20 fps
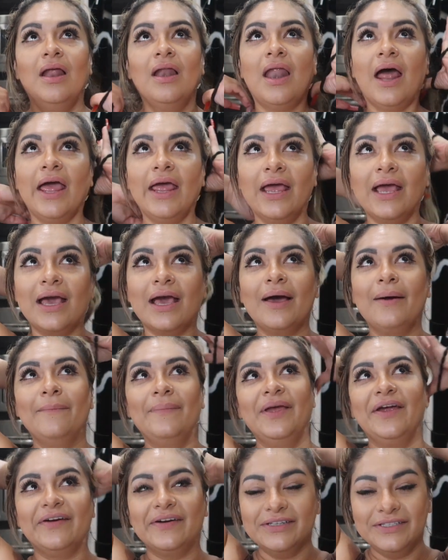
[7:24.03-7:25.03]
Like,
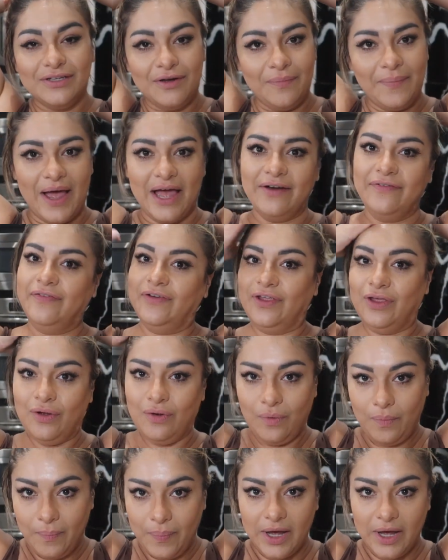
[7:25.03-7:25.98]
beer is so bad for you.